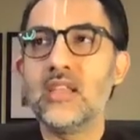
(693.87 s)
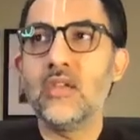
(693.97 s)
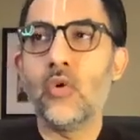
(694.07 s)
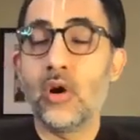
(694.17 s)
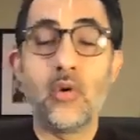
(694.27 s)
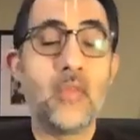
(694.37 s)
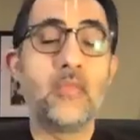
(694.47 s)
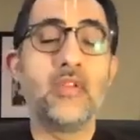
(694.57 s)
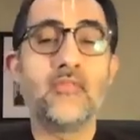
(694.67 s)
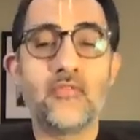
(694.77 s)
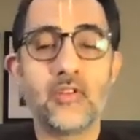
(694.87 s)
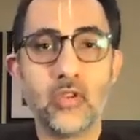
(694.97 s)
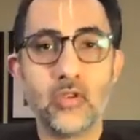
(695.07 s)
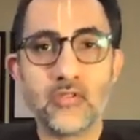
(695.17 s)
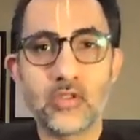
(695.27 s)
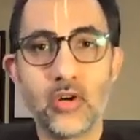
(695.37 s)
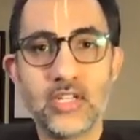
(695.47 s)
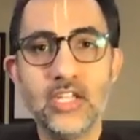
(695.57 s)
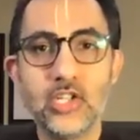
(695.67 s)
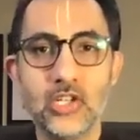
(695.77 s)
or maybe for those of us who are
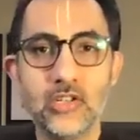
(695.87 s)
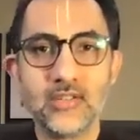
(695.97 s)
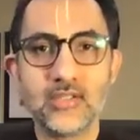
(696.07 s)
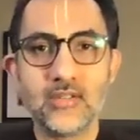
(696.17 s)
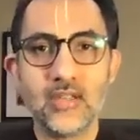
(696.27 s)
teachers,